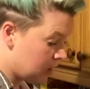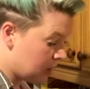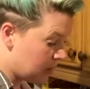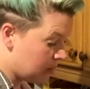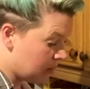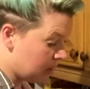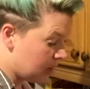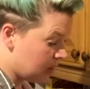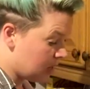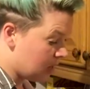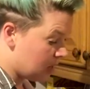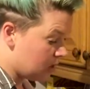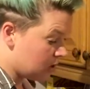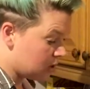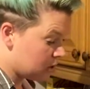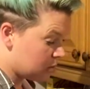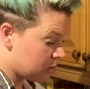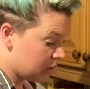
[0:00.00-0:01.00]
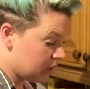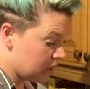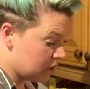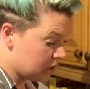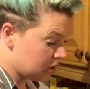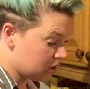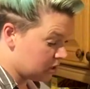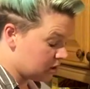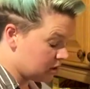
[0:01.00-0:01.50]
I mean, that looks pretty
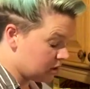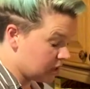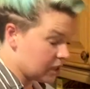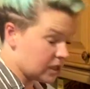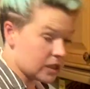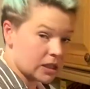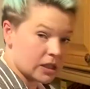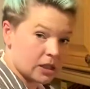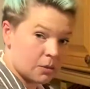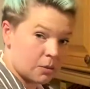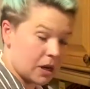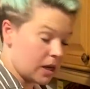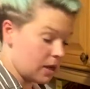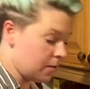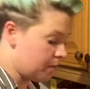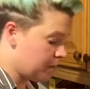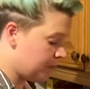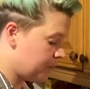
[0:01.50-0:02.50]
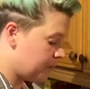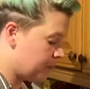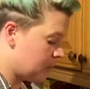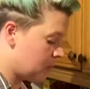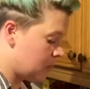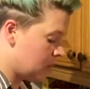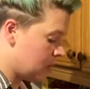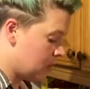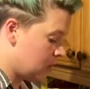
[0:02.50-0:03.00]
decent to me.
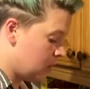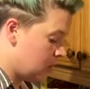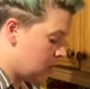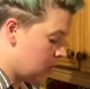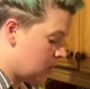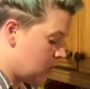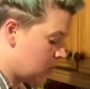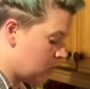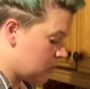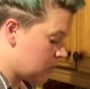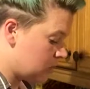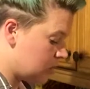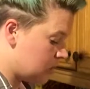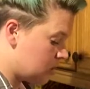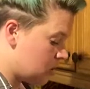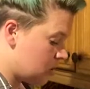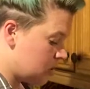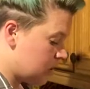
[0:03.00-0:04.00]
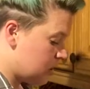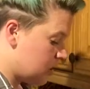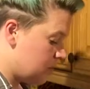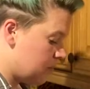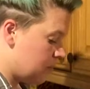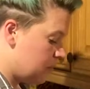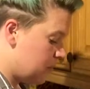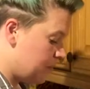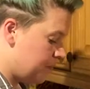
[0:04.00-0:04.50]
Once it's got
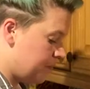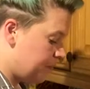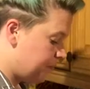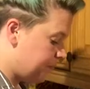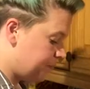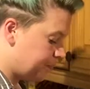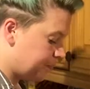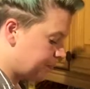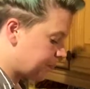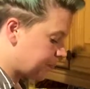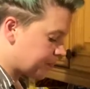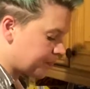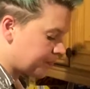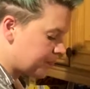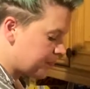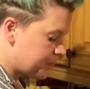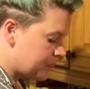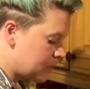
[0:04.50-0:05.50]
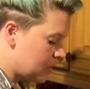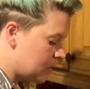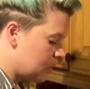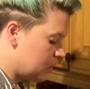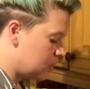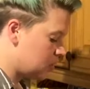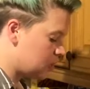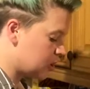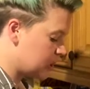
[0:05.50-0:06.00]
some
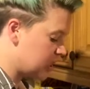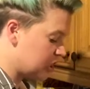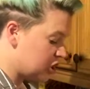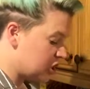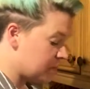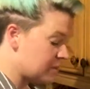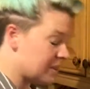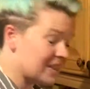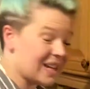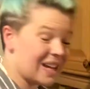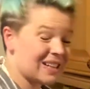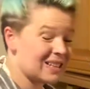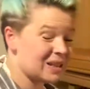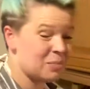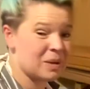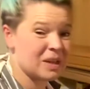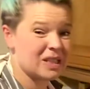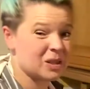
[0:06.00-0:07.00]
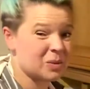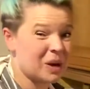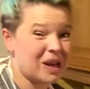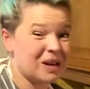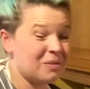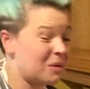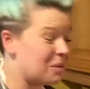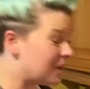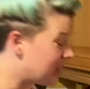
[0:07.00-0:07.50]
tortilla chips, dip into it, and
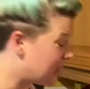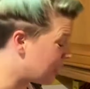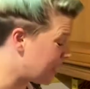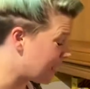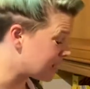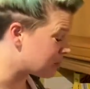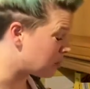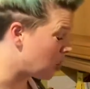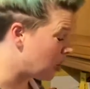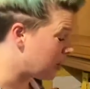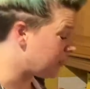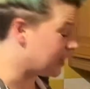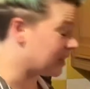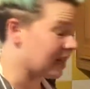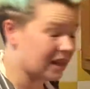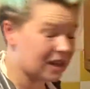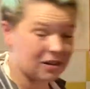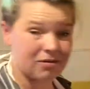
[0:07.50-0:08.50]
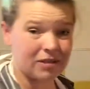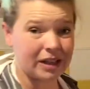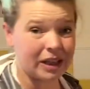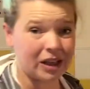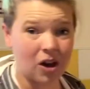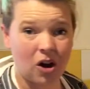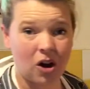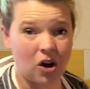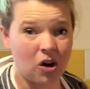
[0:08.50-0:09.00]
remember, you can have more if you like it really
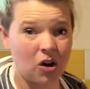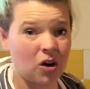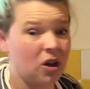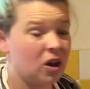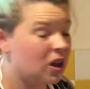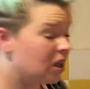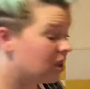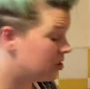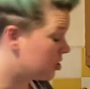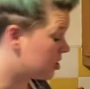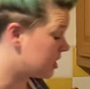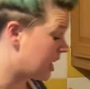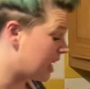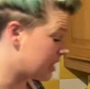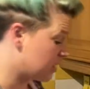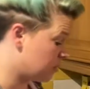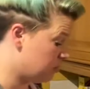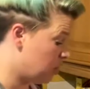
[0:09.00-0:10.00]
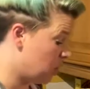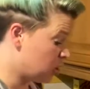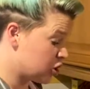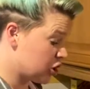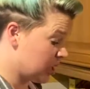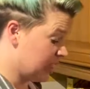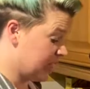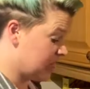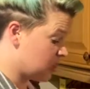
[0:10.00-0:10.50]
hot. Just add more
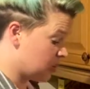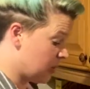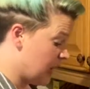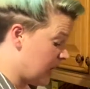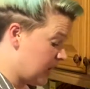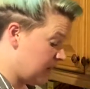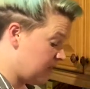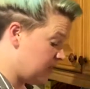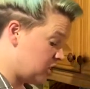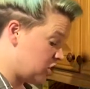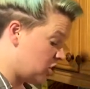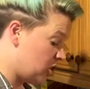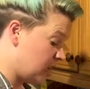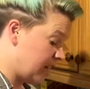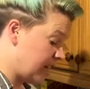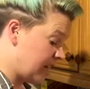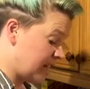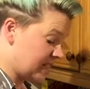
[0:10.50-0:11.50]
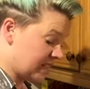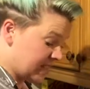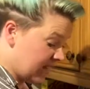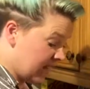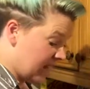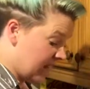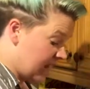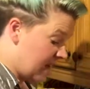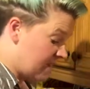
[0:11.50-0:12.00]
chilli to it, and if you don't like it, as I say,
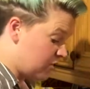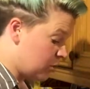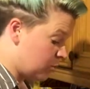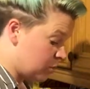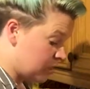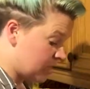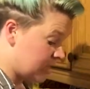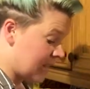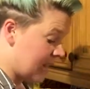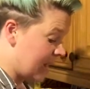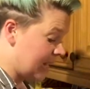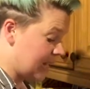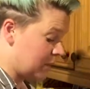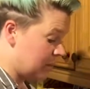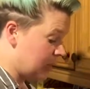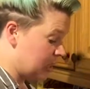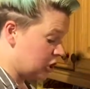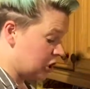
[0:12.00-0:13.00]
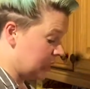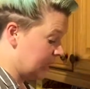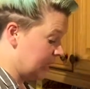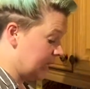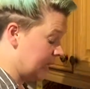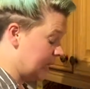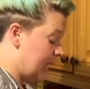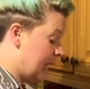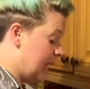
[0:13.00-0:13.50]
like I've only put a tiny bit of
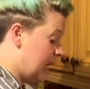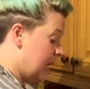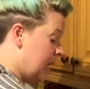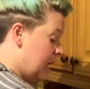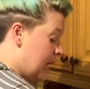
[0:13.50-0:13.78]
chilli in there.